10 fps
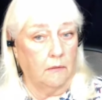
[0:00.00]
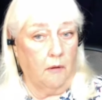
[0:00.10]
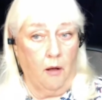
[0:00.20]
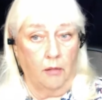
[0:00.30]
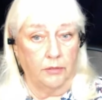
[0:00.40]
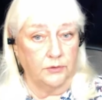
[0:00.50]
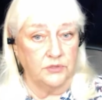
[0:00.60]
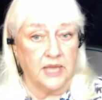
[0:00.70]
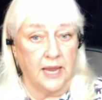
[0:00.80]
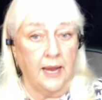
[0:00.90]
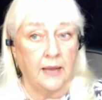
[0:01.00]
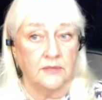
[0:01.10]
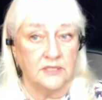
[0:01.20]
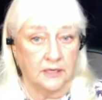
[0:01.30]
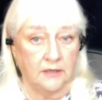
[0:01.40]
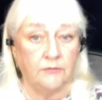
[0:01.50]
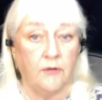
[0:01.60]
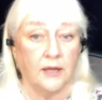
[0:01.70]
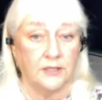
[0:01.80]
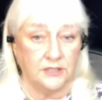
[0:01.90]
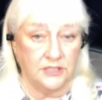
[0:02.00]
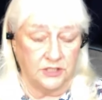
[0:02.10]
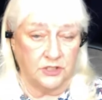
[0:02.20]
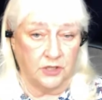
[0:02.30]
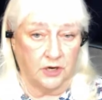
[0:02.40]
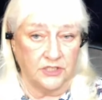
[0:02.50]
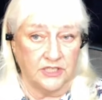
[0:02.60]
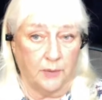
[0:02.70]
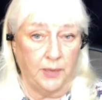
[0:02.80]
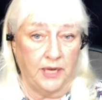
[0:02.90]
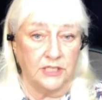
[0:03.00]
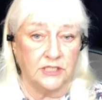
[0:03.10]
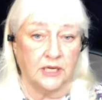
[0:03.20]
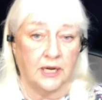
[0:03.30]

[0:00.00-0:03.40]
all those gains, then you've got to discharge that patient.